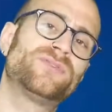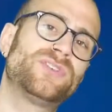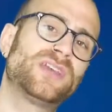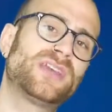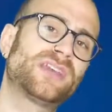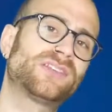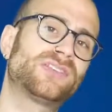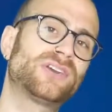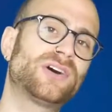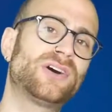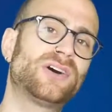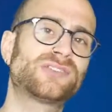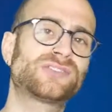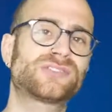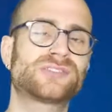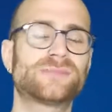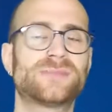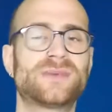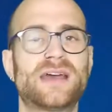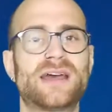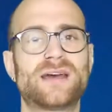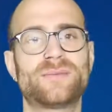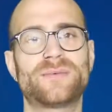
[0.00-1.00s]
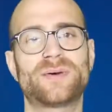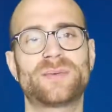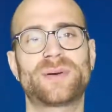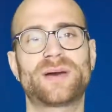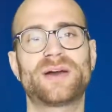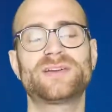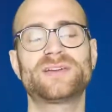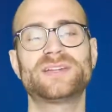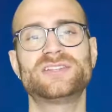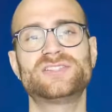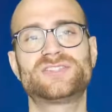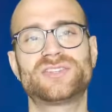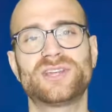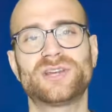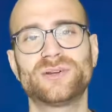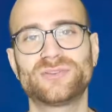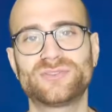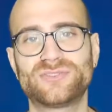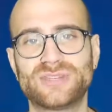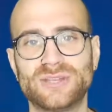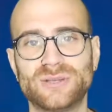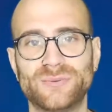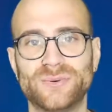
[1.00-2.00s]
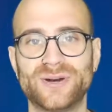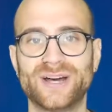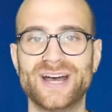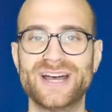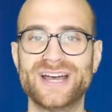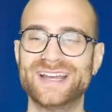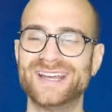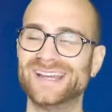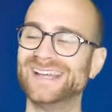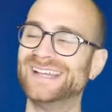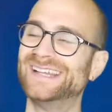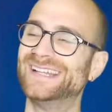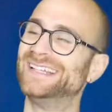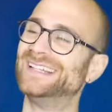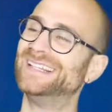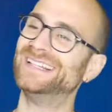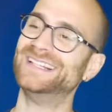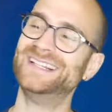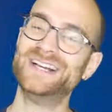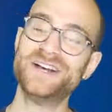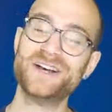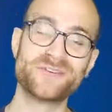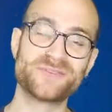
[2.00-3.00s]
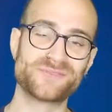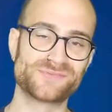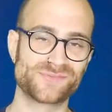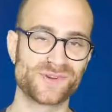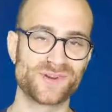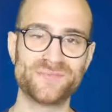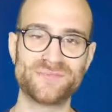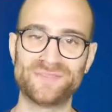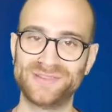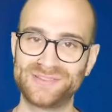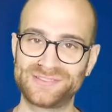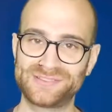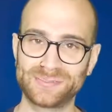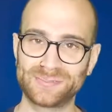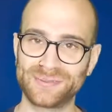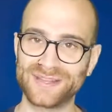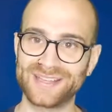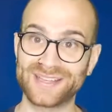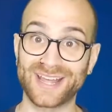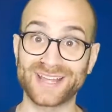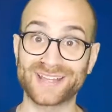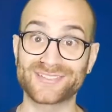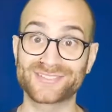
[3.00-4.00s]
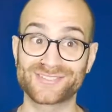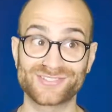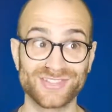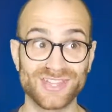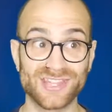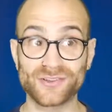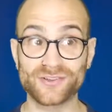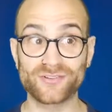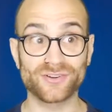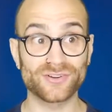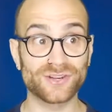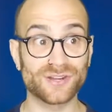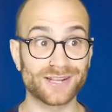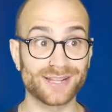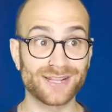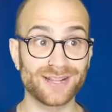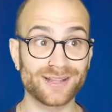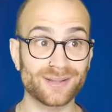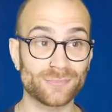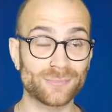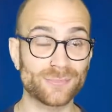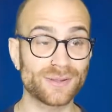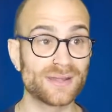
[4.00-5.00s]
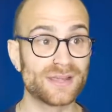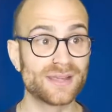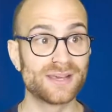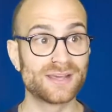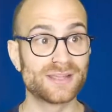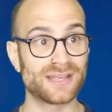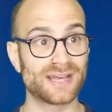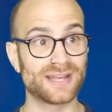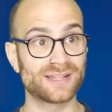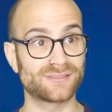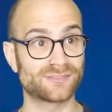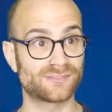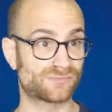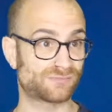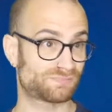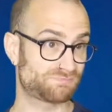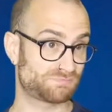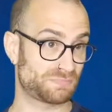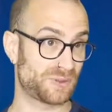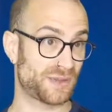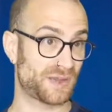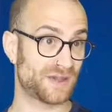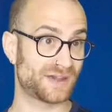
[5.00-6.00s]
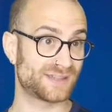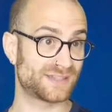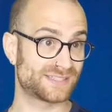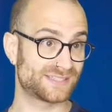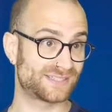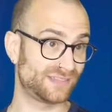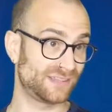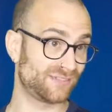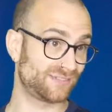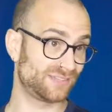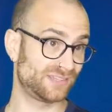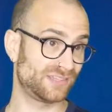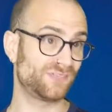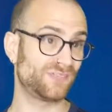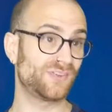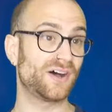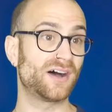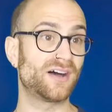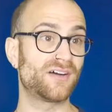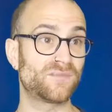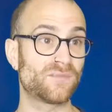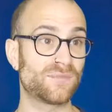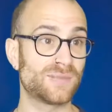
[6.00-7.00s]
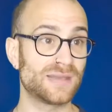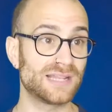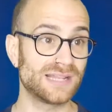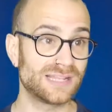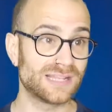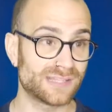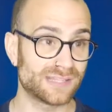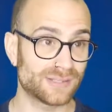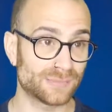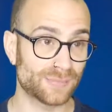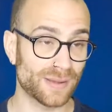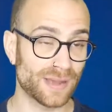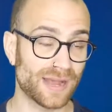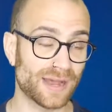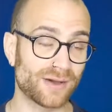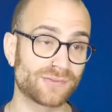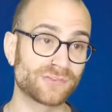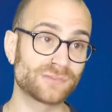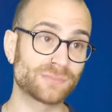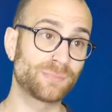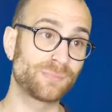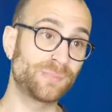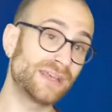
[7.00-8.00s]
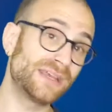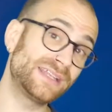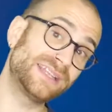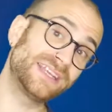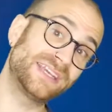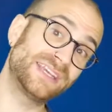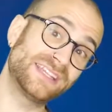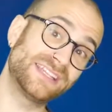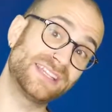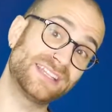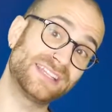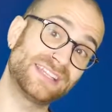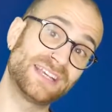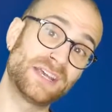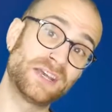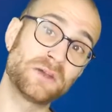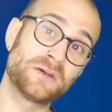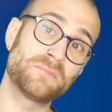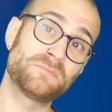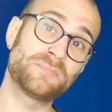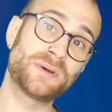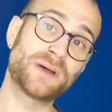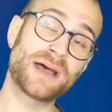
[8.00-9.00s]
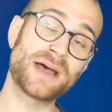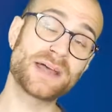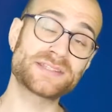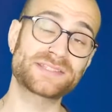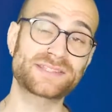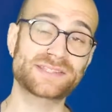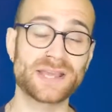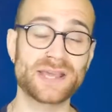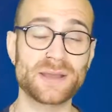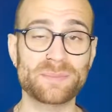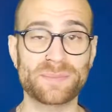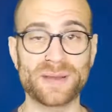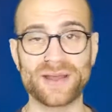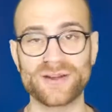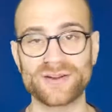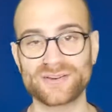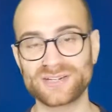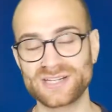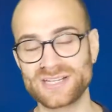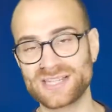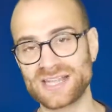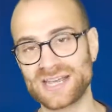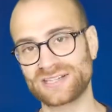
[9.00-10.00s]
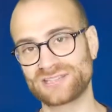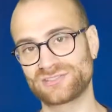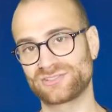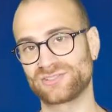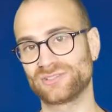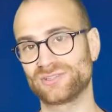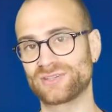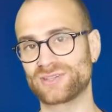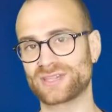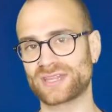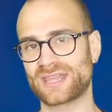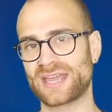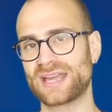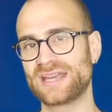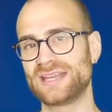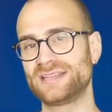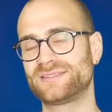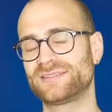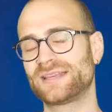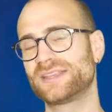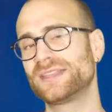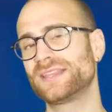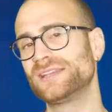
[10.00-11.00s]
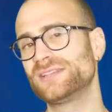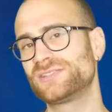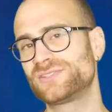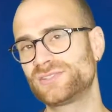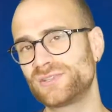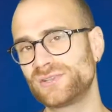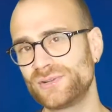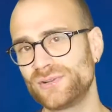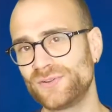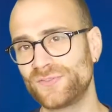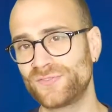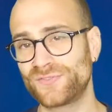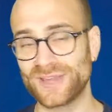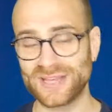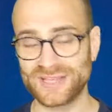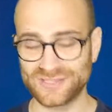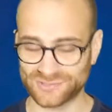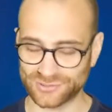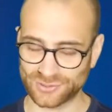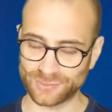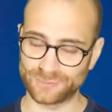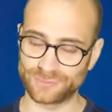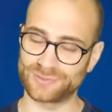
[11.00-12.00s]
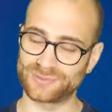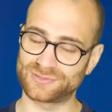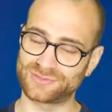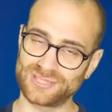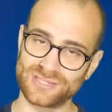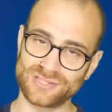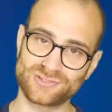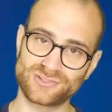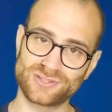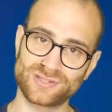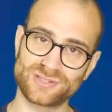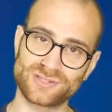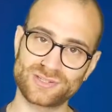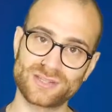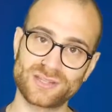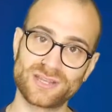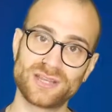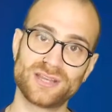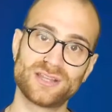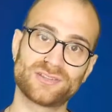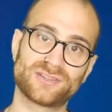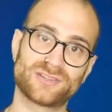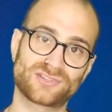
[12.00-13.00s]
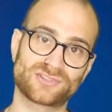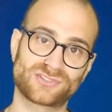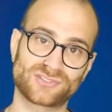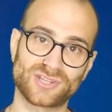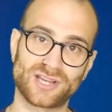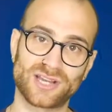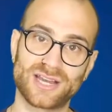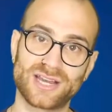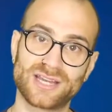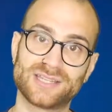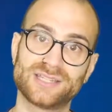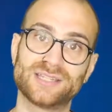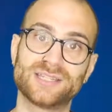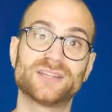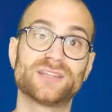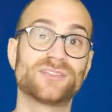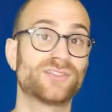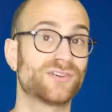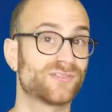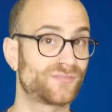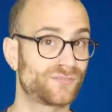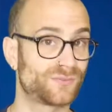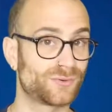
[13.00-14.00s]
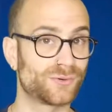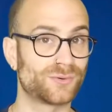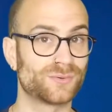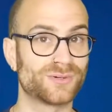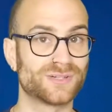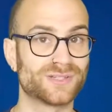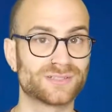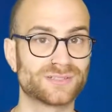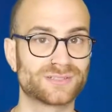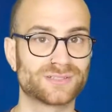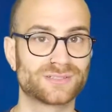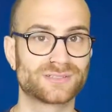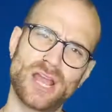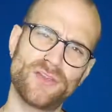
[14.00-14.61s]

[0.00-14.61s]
Victor Osimhem. Apparently Chelsea were rumoured to be that secret club that put a £75 million bid in, but apparently that's not the case, and they do face competition to sign the forward.